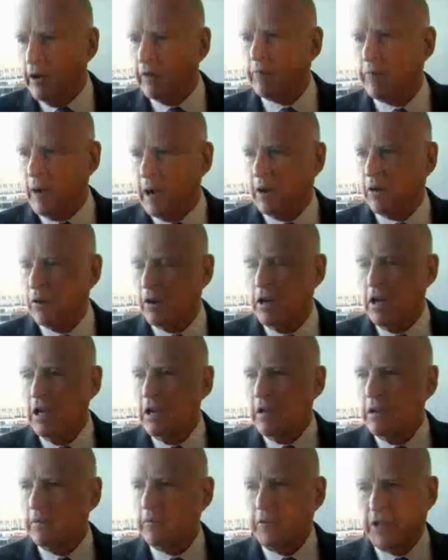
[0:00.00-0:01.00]
have power,
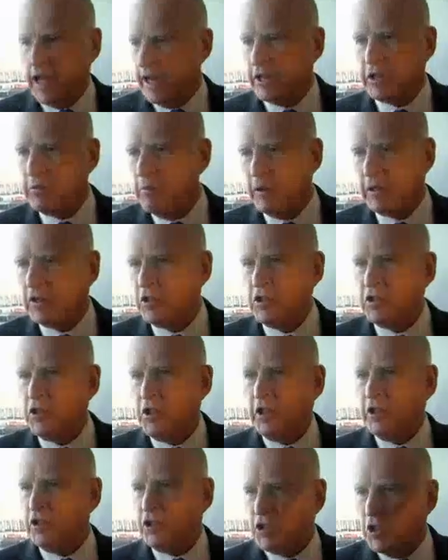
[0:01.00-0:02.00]
not as much as
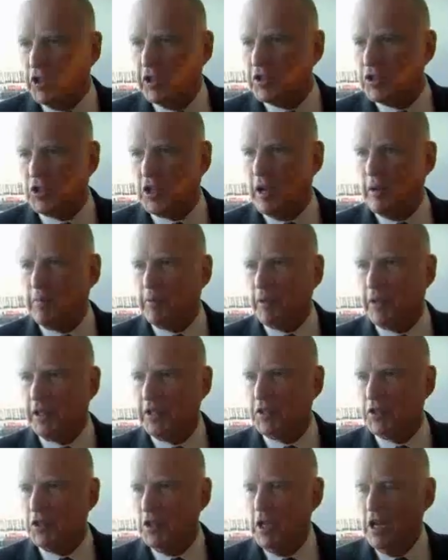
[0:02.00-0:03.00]
the insurance
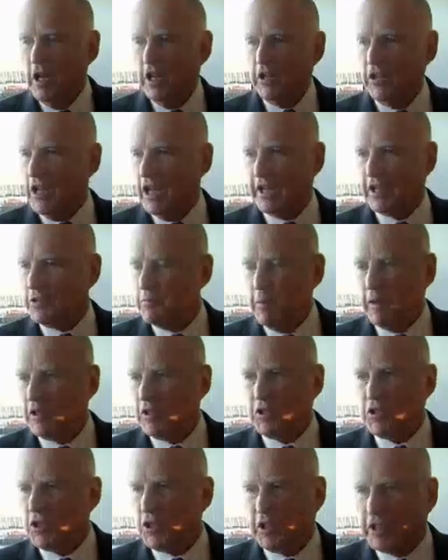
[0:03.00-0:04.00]
companies, not as
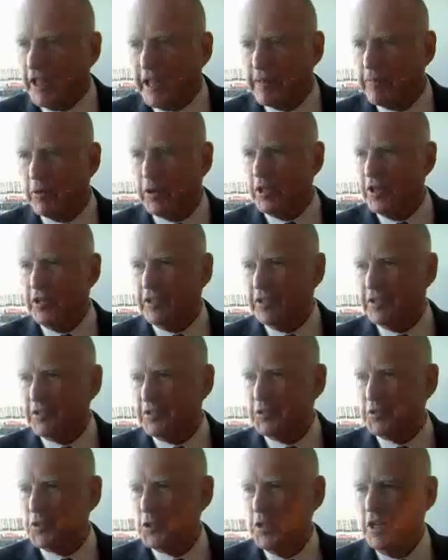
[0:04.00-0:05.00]
much as the labor
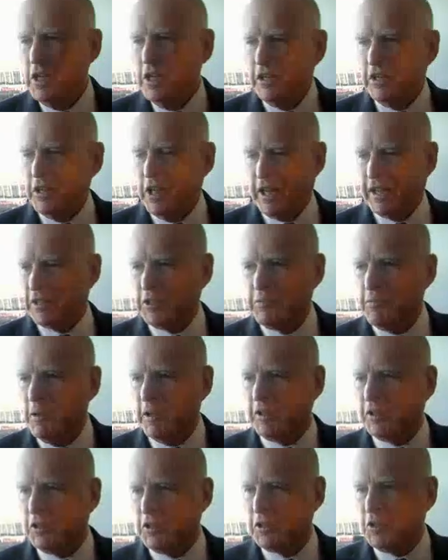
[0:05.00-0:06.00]
unions, not as
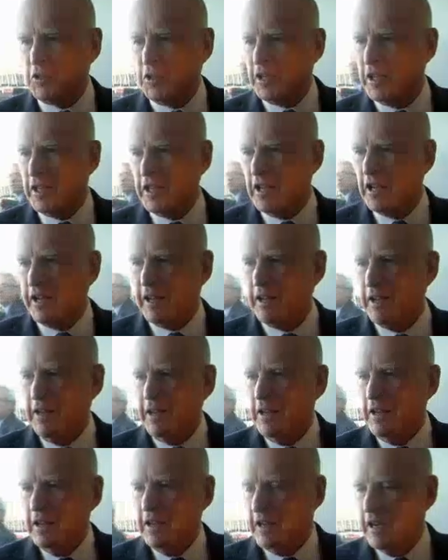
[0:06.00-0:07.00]
much as the uh,
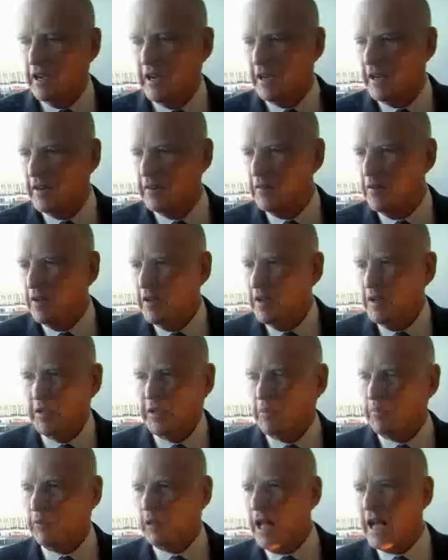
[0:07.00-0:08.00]
uh,
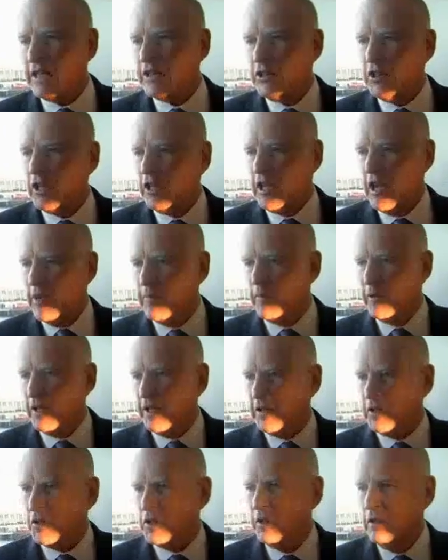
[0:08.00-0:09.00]
the plastic
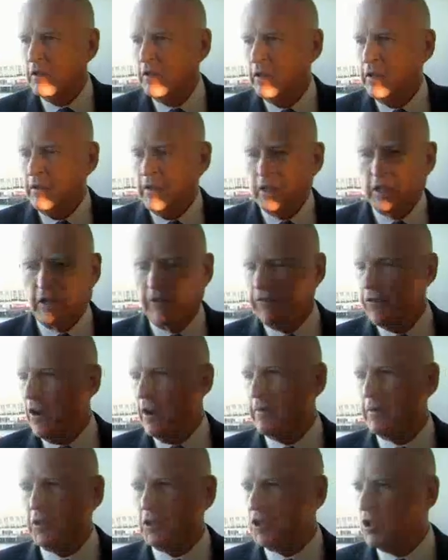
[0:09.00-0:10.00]
companies, pharmaceuticals are higher. the
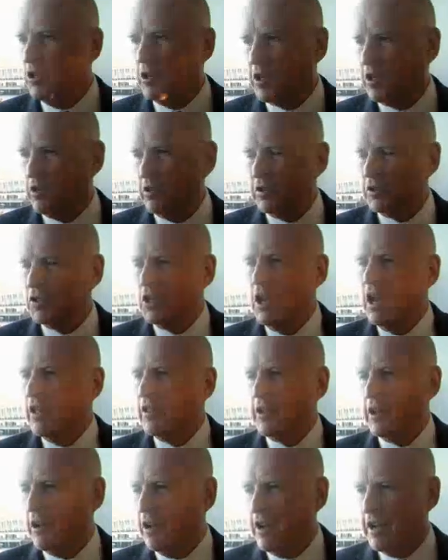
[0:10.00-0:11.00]
pharmaceuticals,
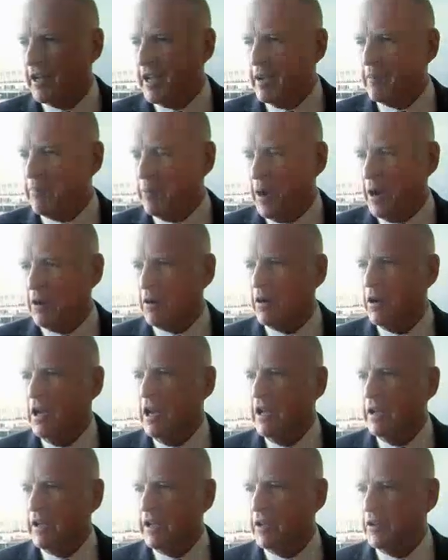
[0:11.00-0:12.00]
they all got power.
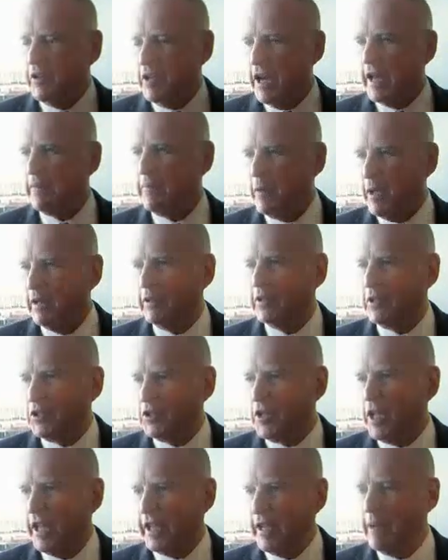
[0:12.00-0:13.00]
You've got to be able to
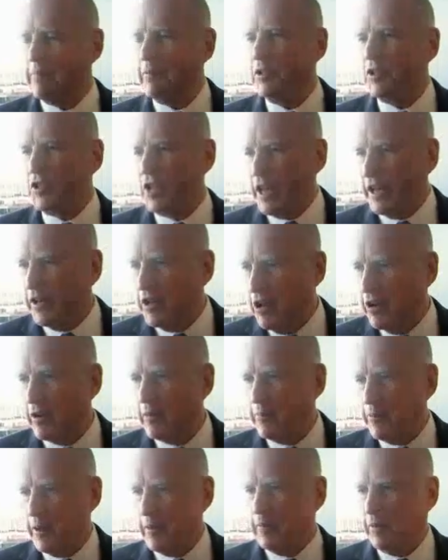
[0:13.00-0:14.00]
stand up and say no
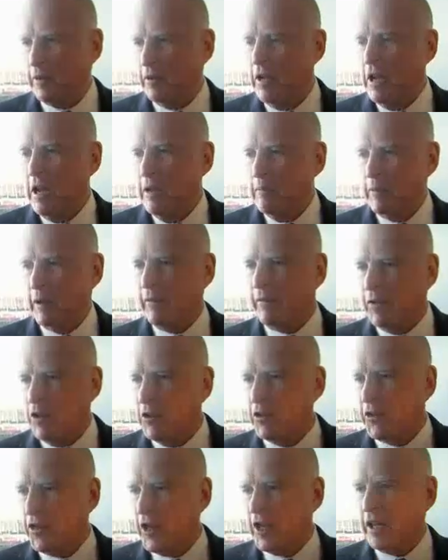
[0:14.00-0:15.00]
to people. But if
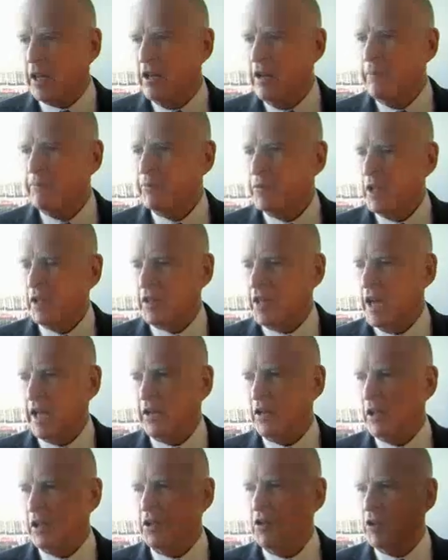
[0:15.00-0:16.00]
you think
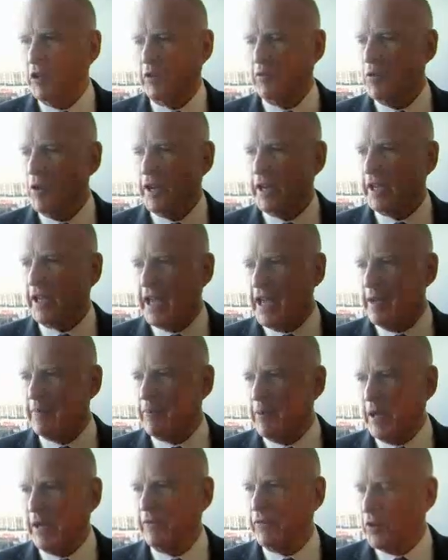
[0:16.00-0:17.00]
that you can run a
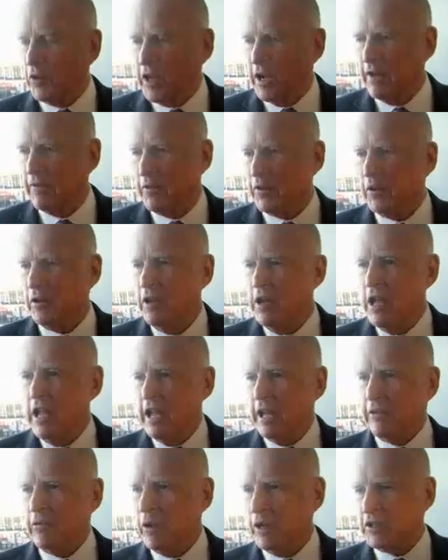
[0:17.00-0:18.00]
campaign for governor
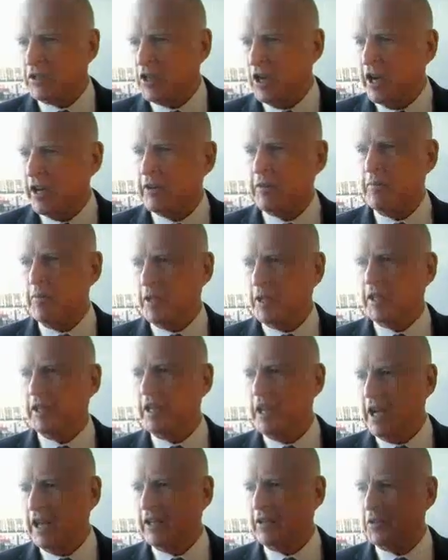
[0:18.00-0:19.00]
and raise $100 million
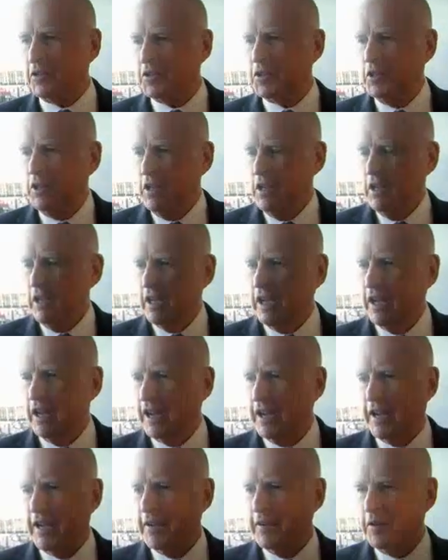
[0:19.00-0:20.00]

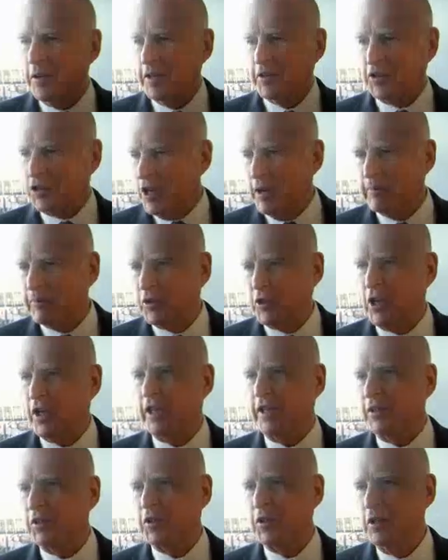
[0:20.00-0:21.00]
uh, on chump
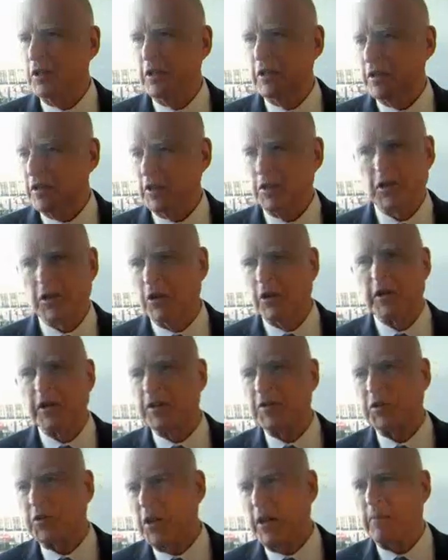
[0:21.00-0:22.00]
change, you don't
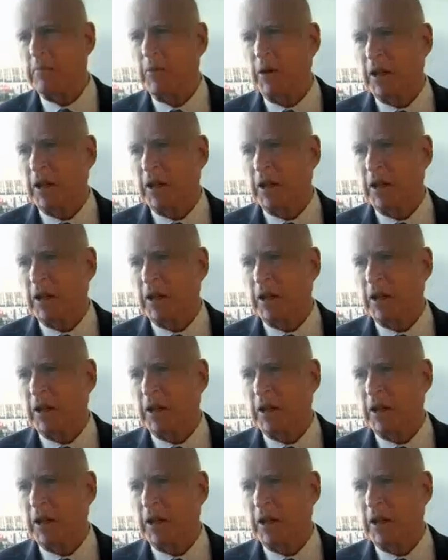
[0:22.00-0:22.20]
understand